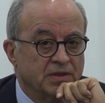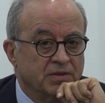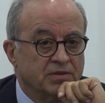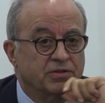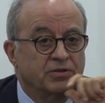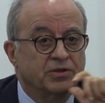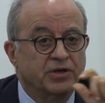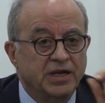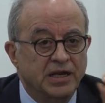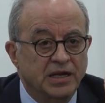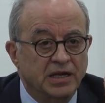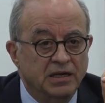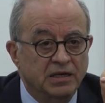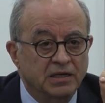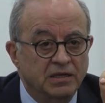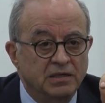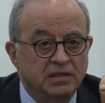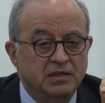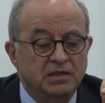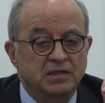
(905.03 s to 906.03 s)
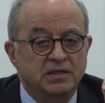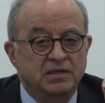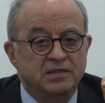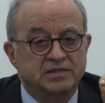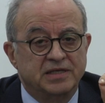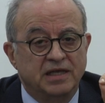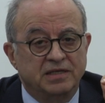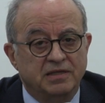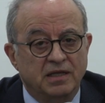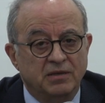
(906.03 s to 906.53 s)
Three,
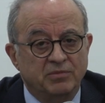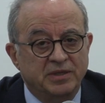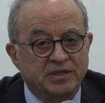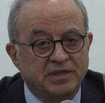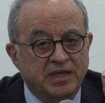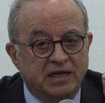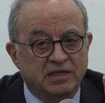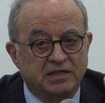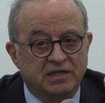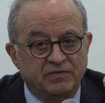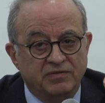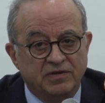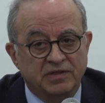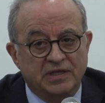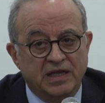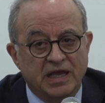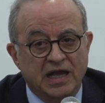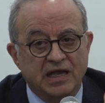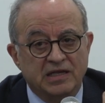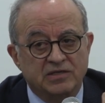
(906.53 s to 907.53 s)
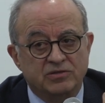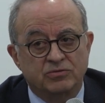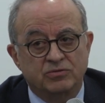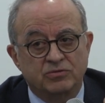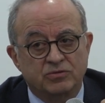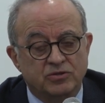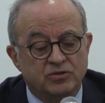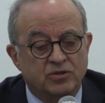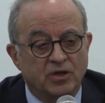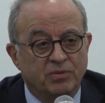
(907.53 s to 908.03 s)
settlement activity has
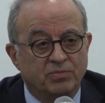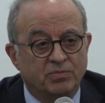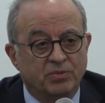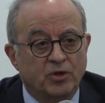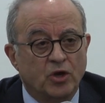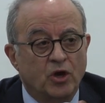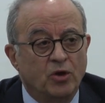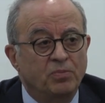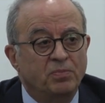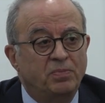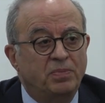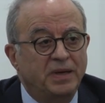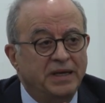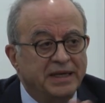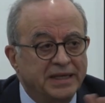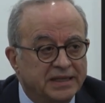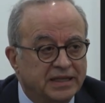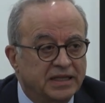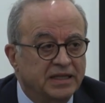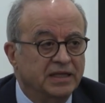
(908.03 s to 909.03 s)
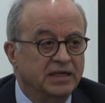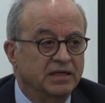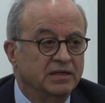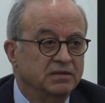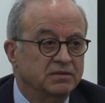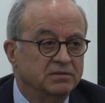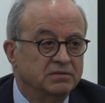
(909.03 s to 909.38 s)
to stop completely.